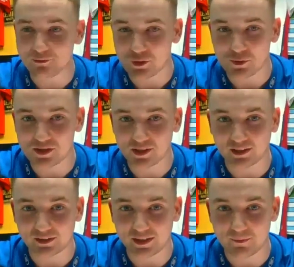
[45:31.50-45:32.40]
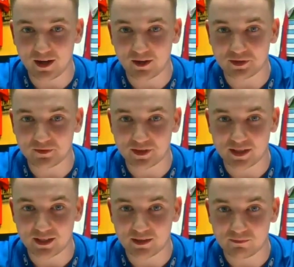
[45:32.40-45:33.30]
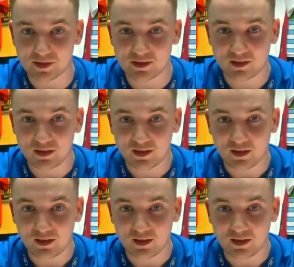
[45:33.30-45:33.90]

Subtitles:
reducing the amount of teams.